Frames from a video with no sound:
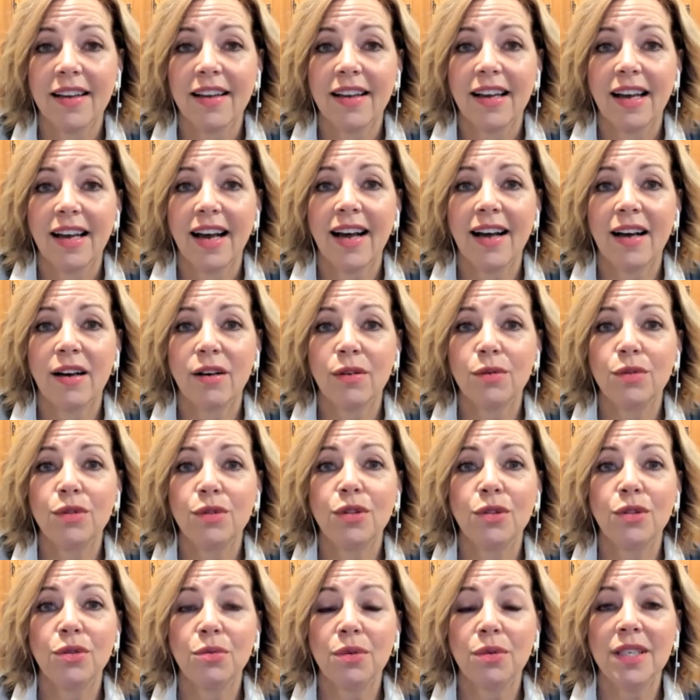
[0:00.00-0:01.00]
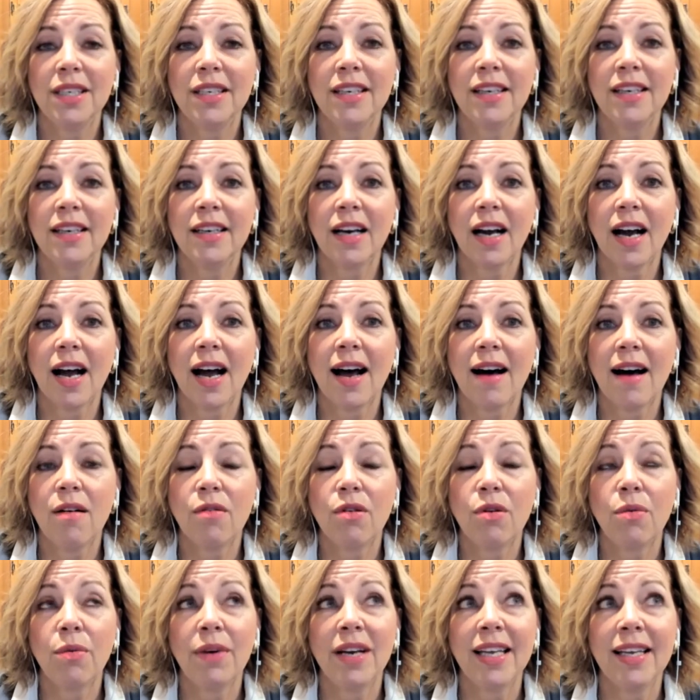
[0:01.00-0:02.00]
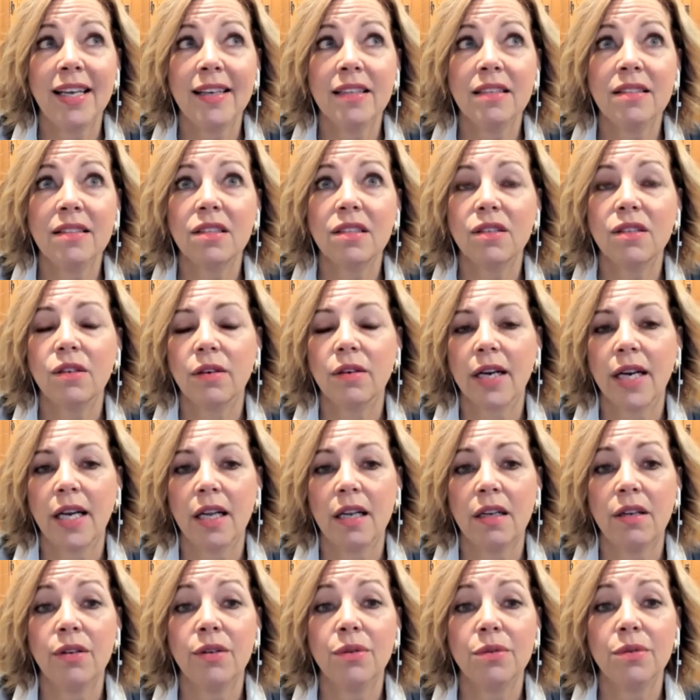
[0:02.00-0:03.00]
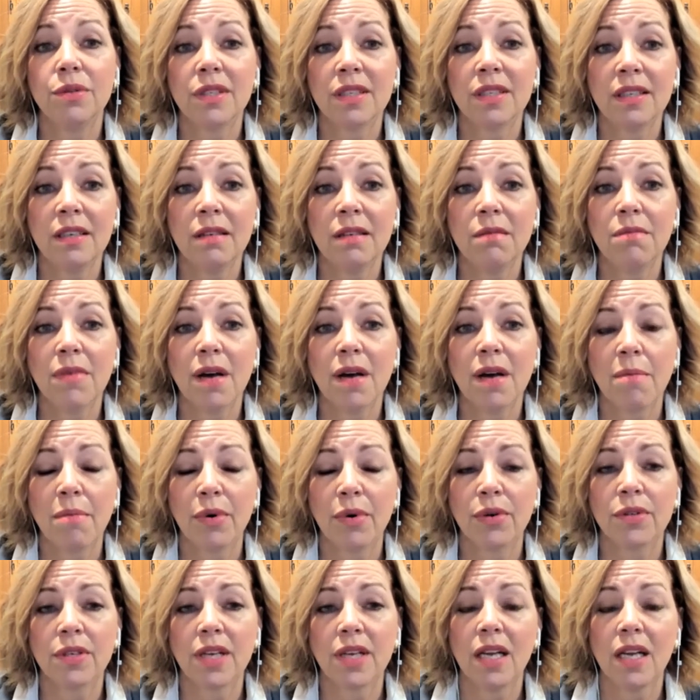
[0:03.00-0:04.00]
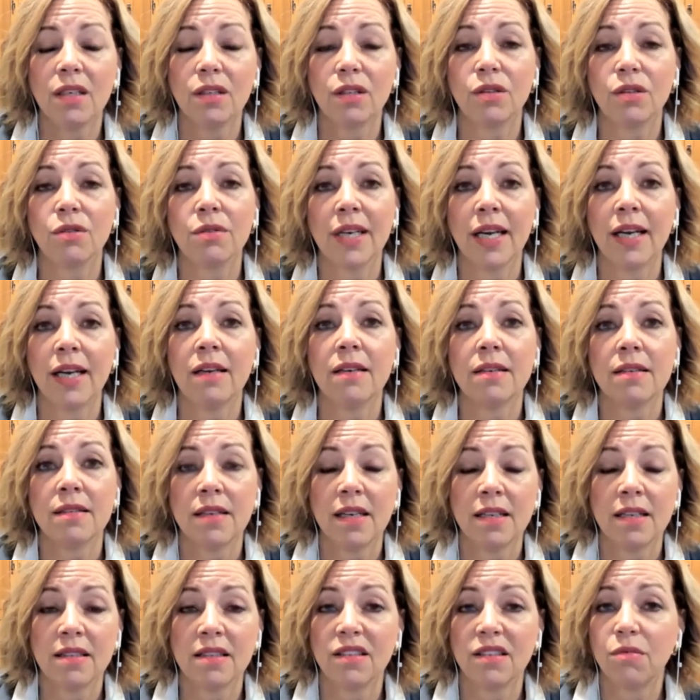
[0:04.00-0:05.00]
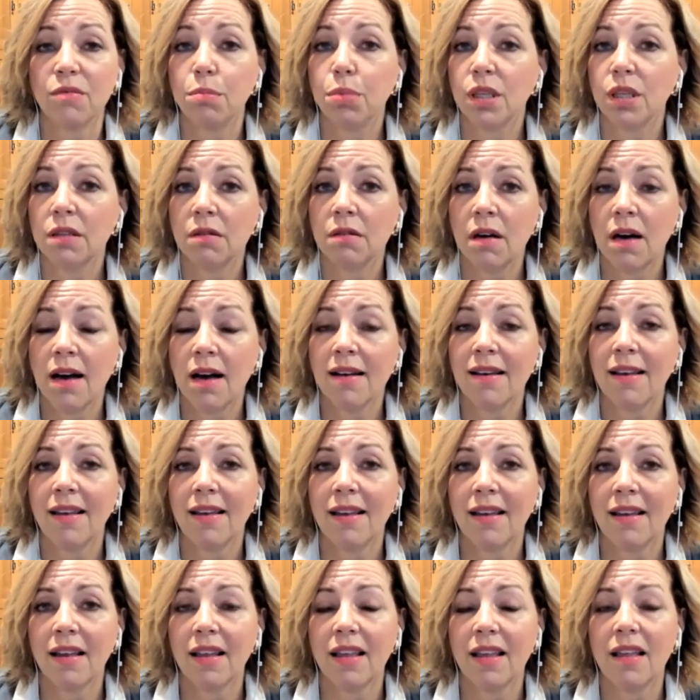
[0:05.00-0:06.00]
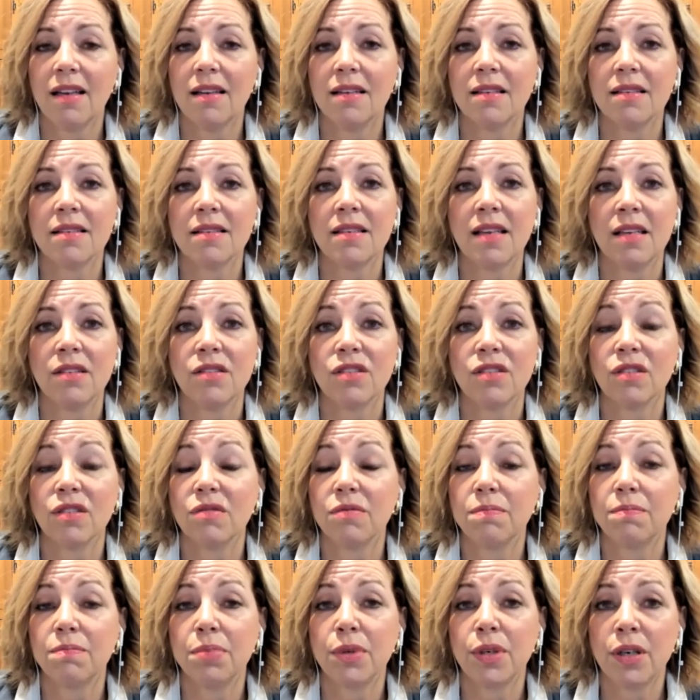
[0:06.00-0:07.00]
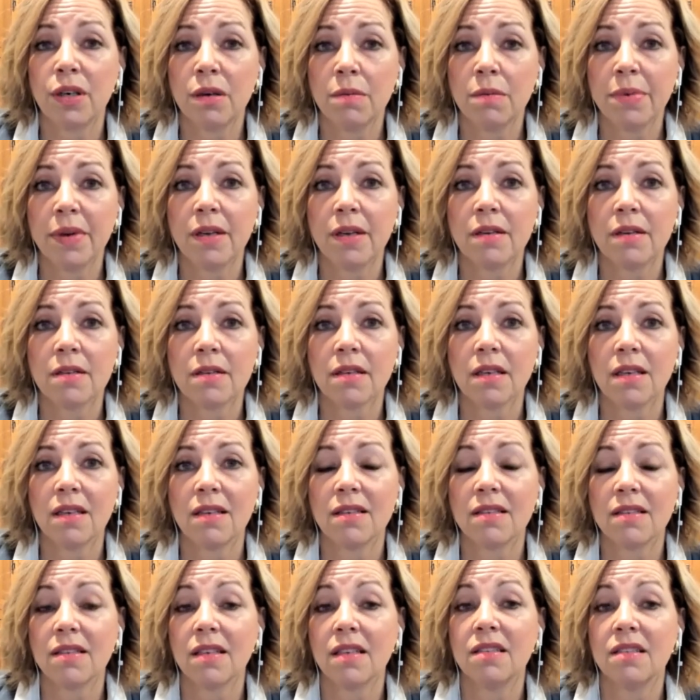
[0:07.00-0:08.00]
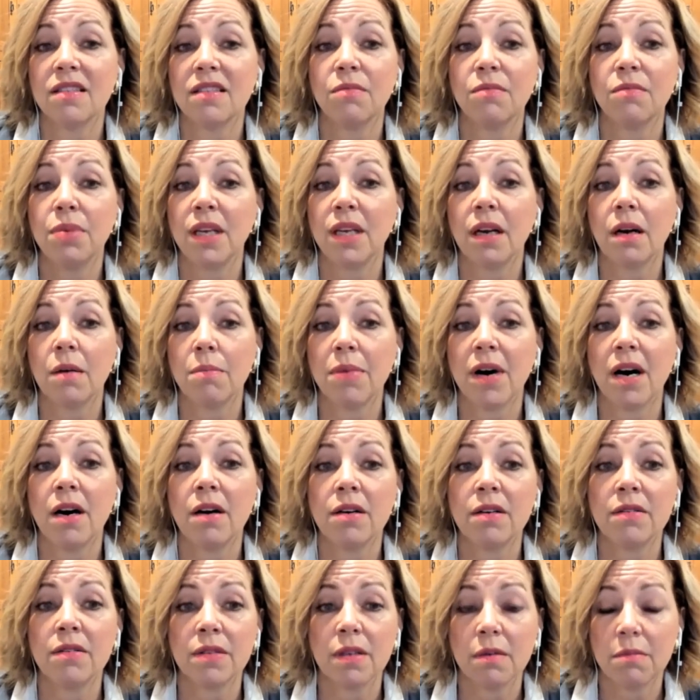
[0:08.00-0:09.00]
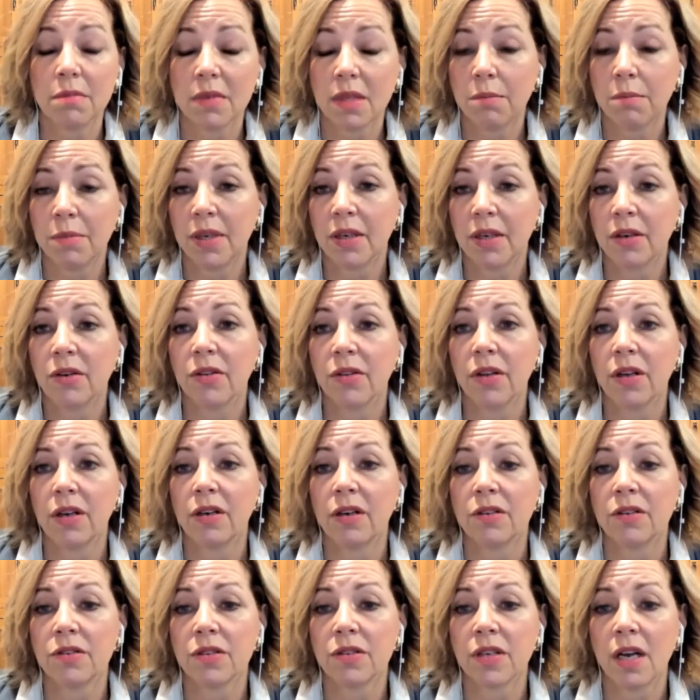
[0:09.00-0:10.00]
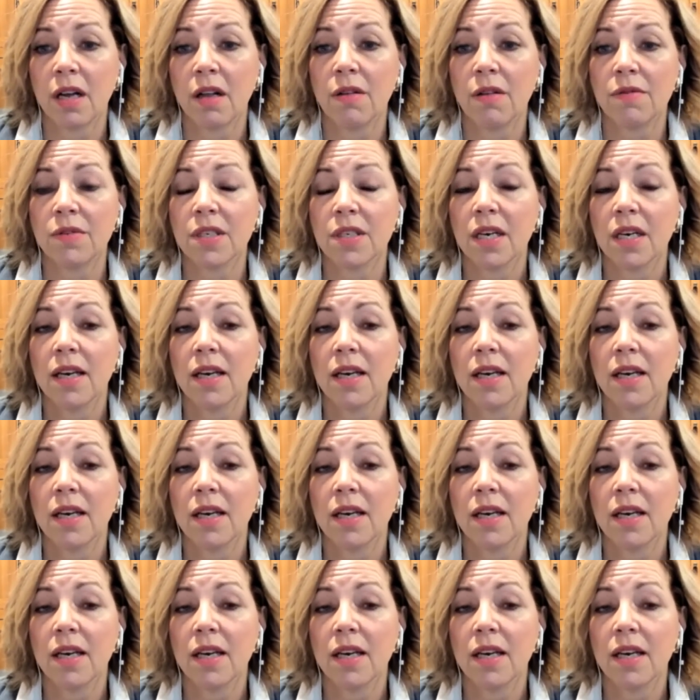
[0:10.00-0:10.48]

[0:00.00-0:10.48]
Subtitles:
How do we integrate new team members and create a sense of belonging and a sense of purpose and a sense of being a part of something bigger than ourselves